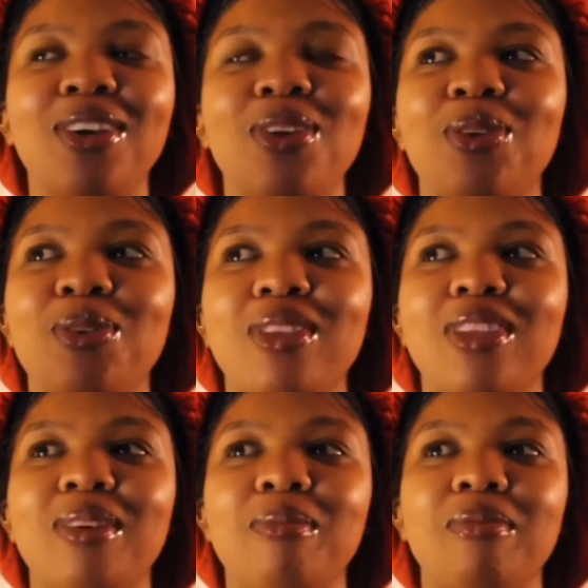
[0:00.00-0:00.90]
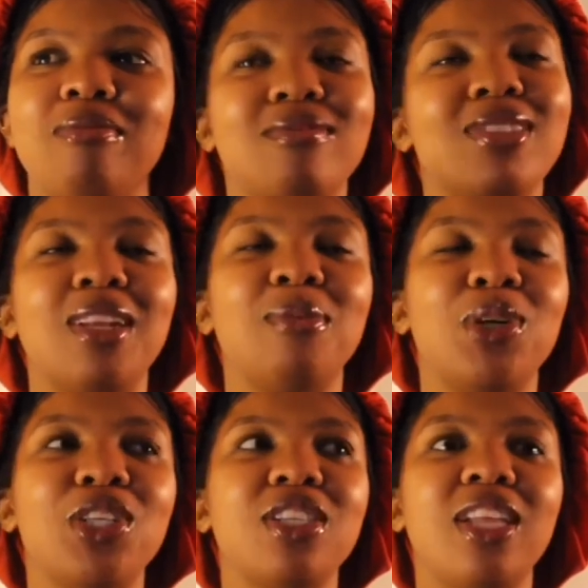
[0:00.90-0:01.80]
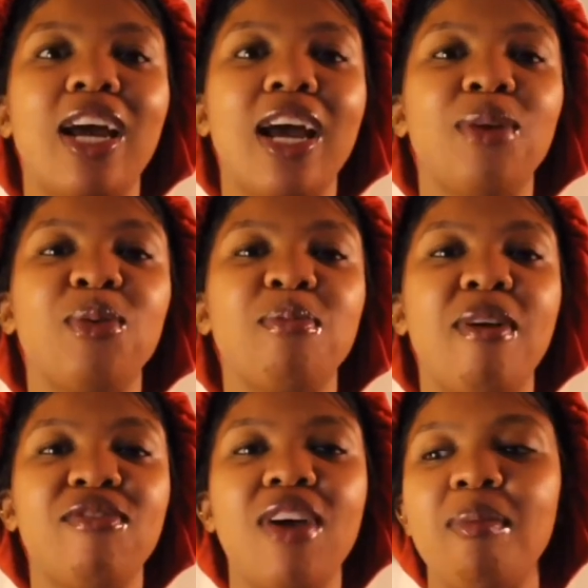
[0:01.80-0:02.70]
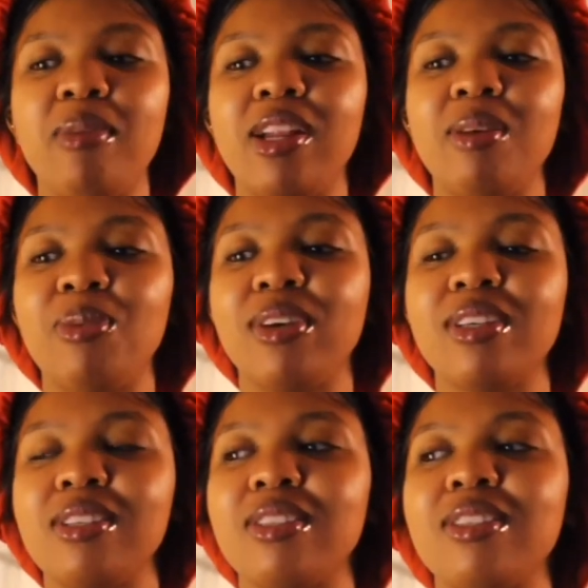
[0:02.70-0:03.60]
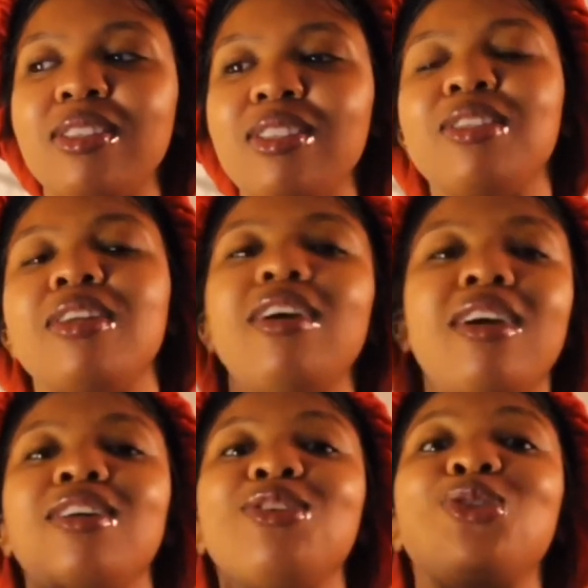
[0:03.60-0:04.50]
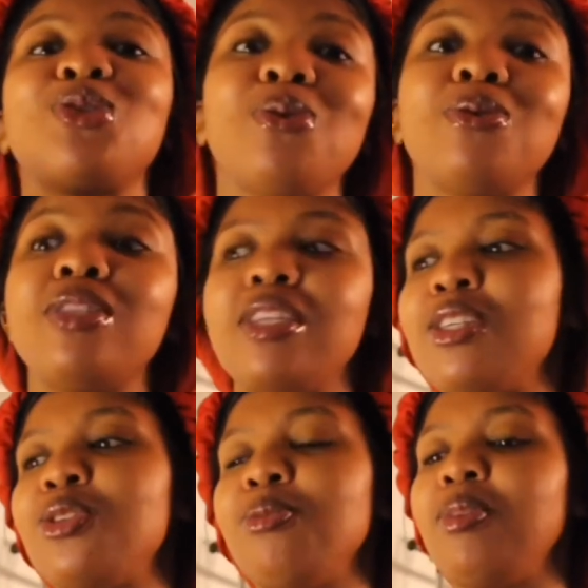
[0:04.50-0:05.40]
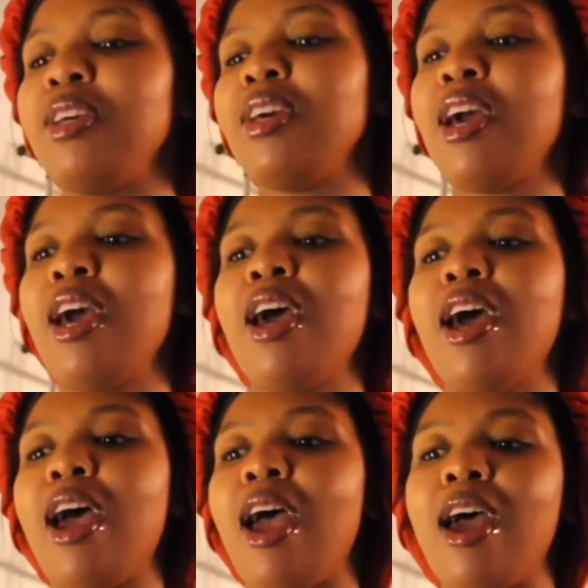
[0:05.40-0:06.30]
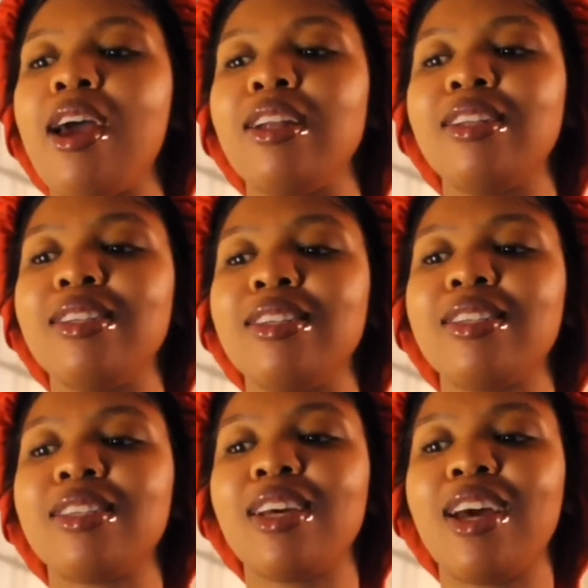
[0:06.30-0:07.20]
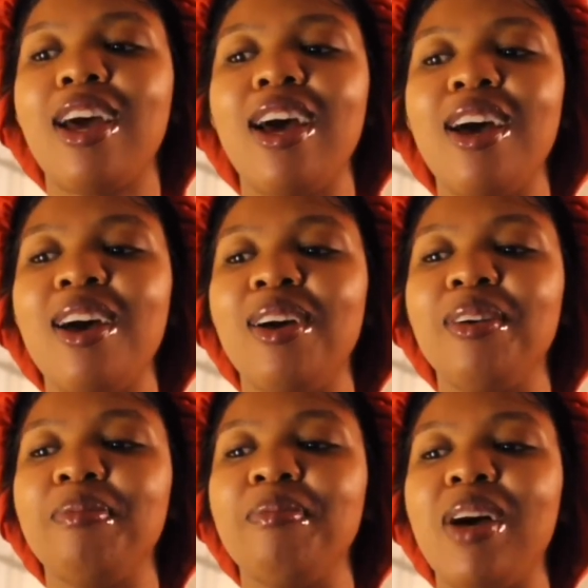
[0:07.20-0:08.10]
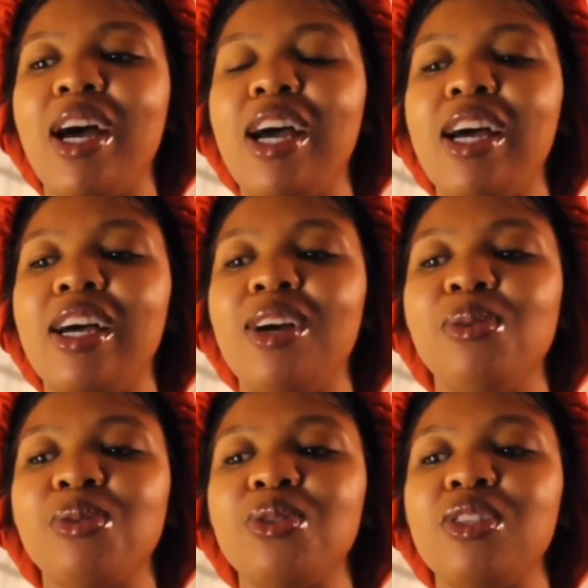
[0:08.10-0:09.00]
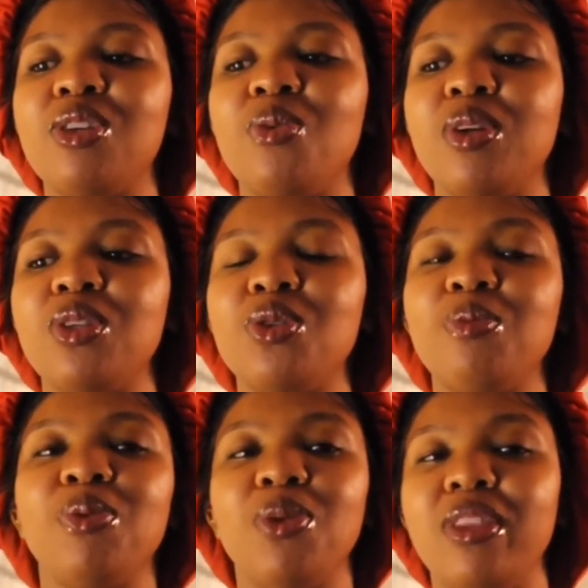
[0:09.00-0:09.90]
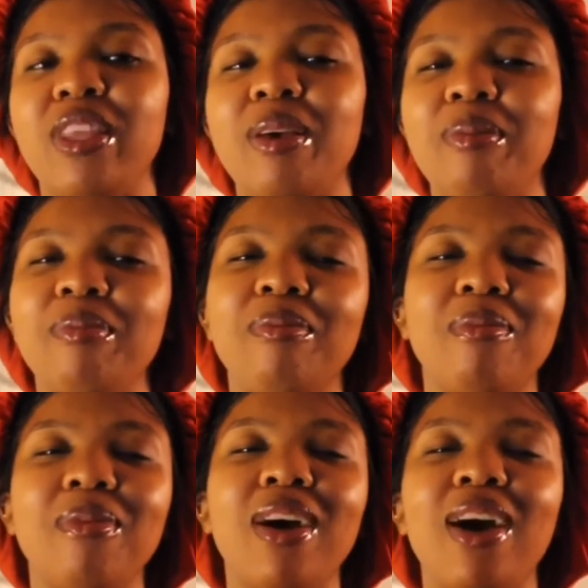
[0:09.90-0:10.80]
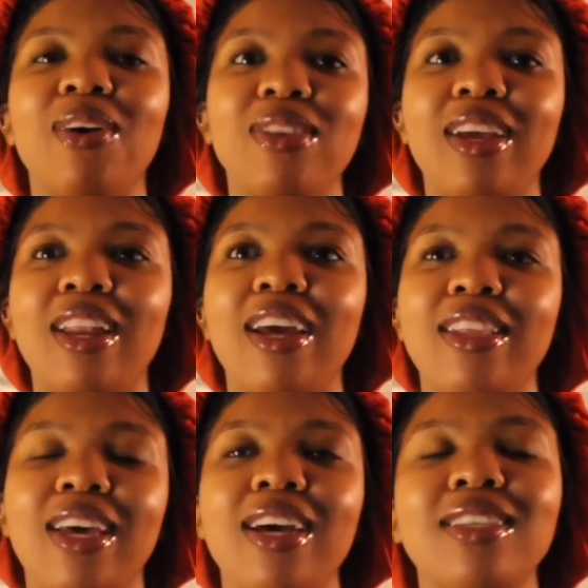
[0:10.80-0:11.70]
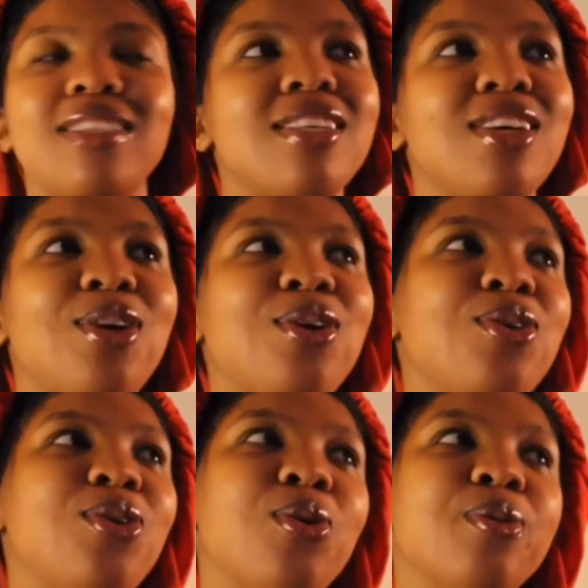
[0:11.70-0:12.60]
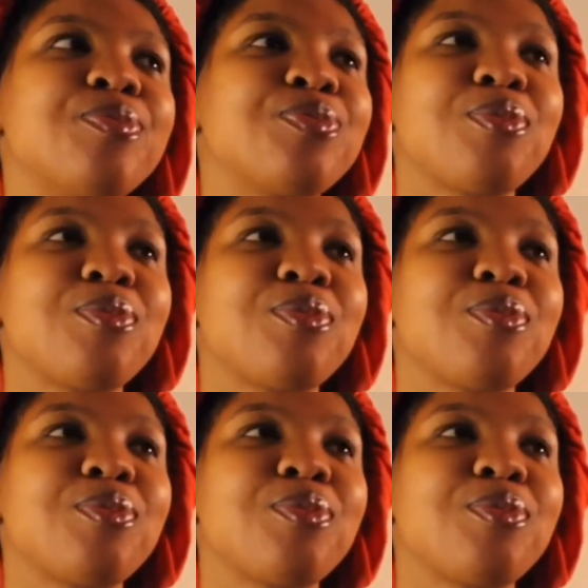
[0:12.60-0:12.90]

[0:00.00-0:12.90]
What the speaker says: you know, the celebration that I had with my family, because it is so dear to me. And I also didn't want to put them out there like that, you know.